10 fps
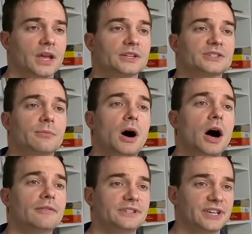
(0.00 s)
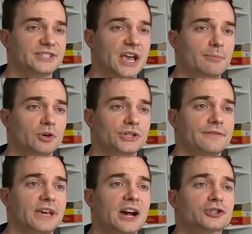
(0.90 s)
Some obvious examples
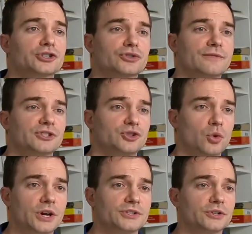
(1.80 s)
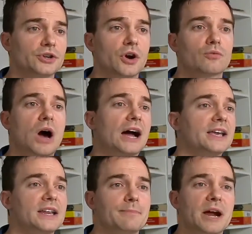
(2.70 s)
of character-driven stories include
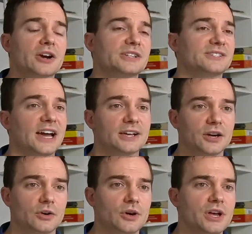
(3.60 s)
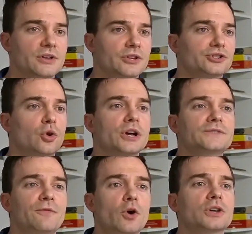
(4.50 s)
Rocky and American Psycho. The
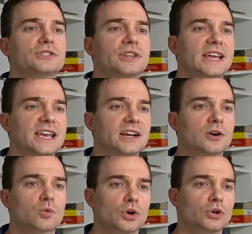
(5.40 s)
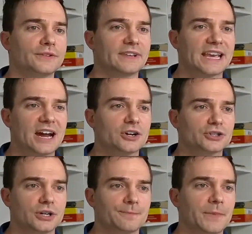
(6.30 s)
stories focus on the inner world of the
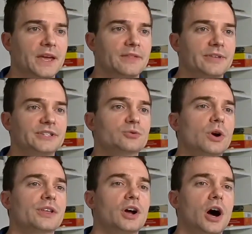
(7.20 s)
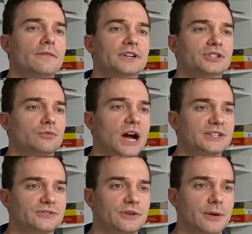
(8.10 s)
character. This is where the conflict
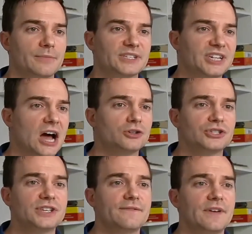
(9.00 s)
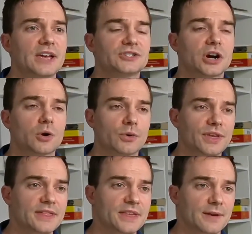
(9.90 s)
arises from. The challenges they face are
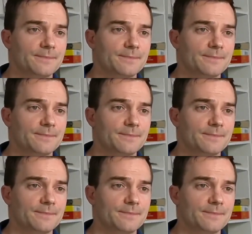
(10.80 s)
within them.